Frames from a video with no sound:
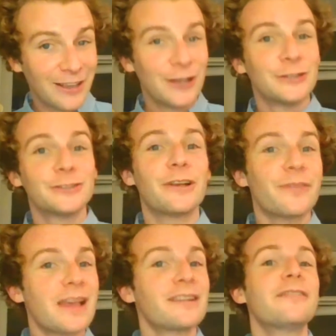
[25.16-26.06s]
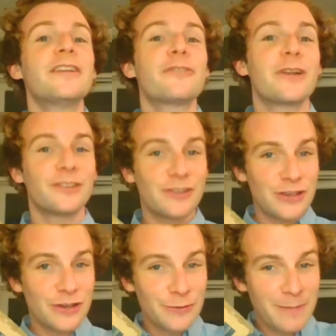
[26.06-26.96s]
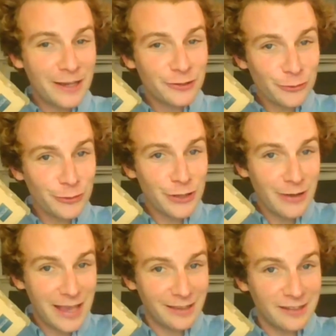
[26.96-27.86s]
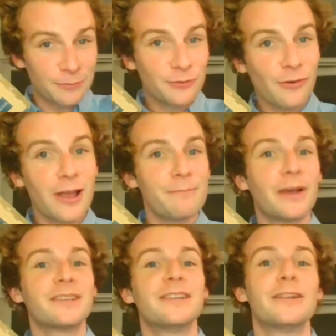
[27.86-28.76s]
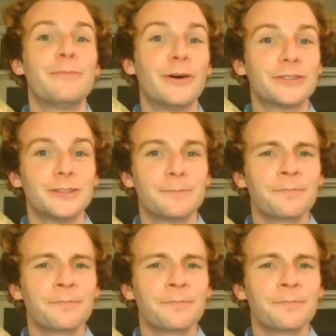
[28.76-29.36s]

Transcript: So if that's of interest to you, make sure you hit the subscribe button at the bottom,